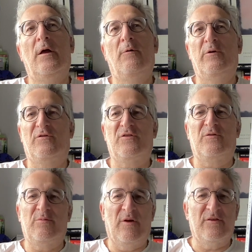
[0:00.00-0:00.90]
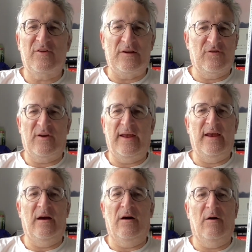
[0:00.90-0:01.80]
which is
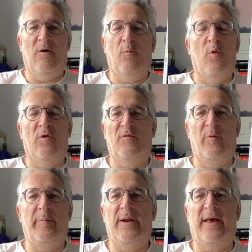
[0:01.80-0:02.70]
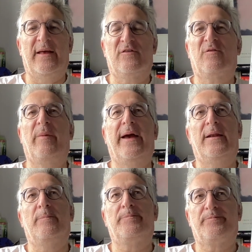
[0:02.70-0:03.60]
essentially uh, a war of women against
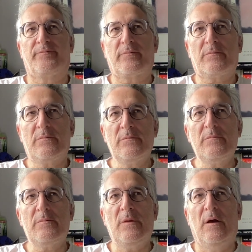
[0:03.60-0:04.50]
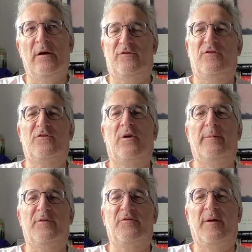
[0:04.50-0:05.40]
men. It's
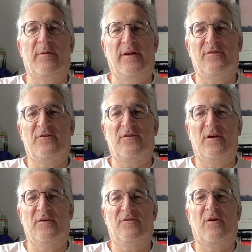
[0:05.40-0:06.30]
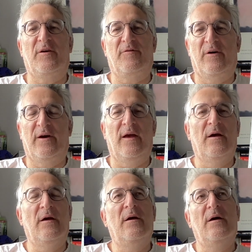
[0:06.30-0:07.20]
described as feminist sci-fi.
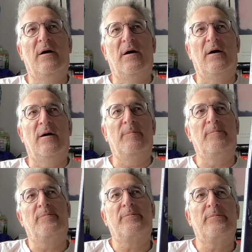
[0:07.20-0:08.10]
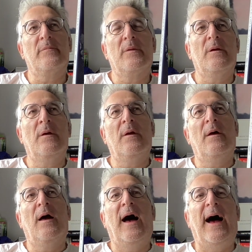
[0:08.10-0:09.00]
Um,
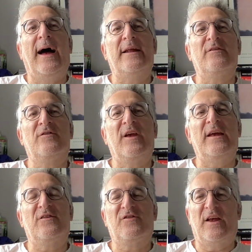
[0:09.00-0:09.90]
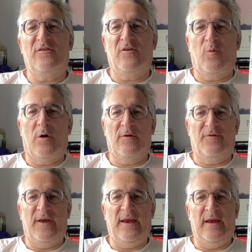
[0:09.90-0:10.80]
and it centered one
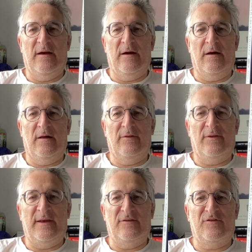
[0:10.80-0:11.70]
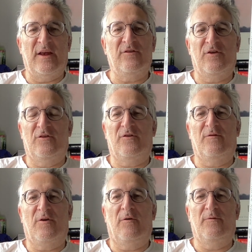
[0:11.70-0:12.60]
of the uh, the centers
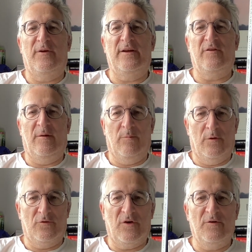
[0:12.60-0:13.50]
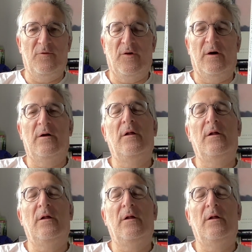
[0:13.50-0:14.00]
of conflict in Moldova